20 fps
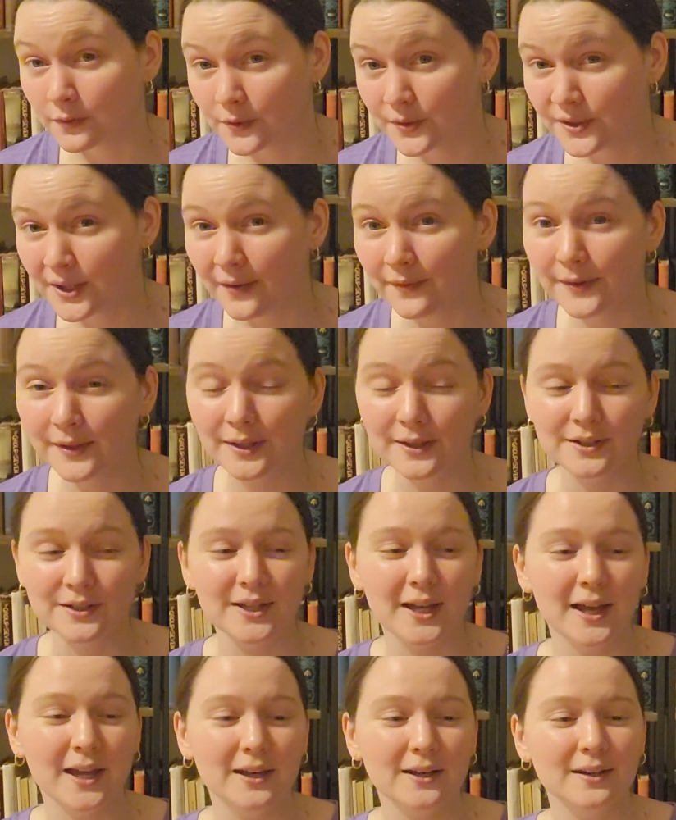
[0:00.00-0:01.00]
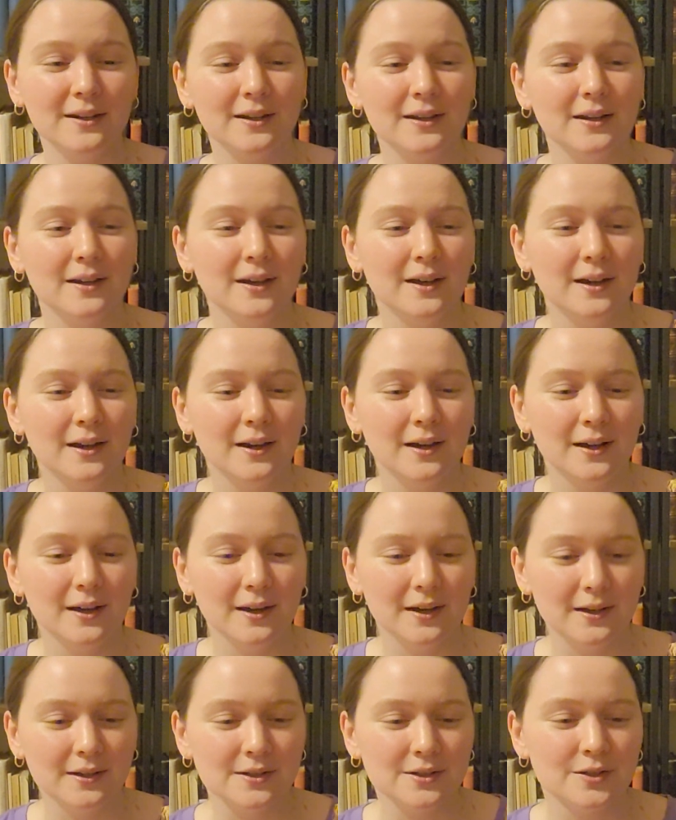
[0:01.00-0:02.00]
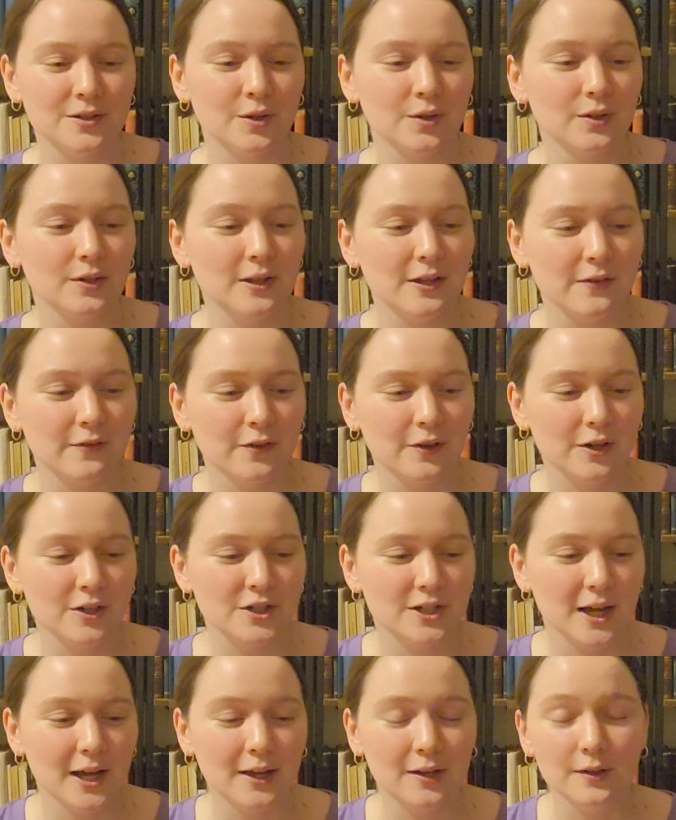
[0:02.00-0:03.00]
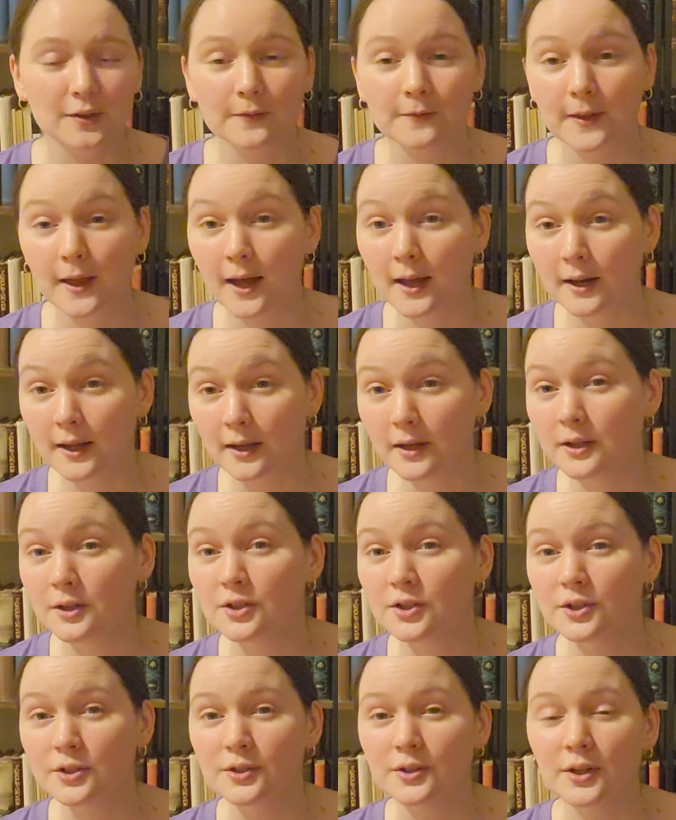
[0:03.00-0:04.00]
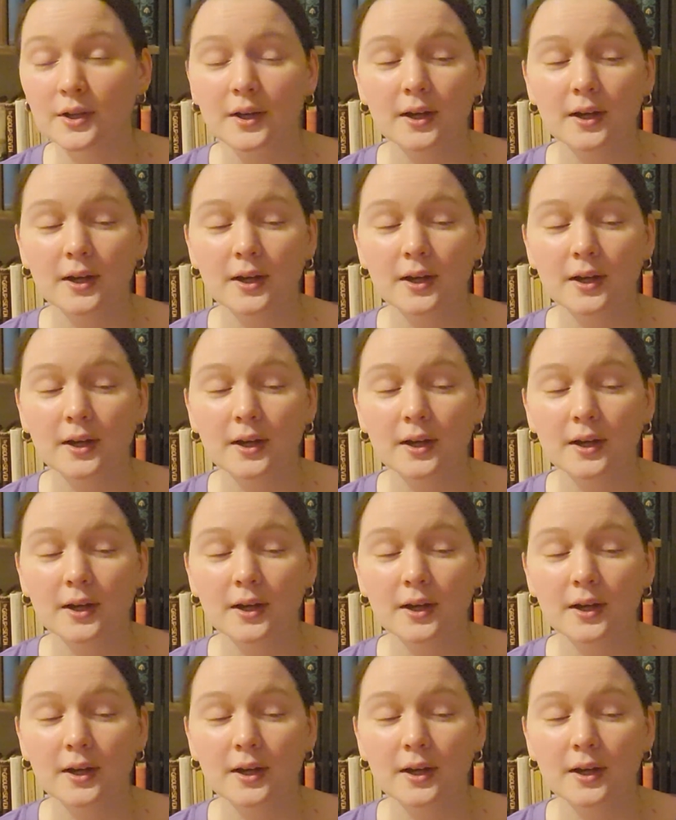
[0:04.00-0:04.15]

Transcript: 7 and 10. Certainly for a child of that age is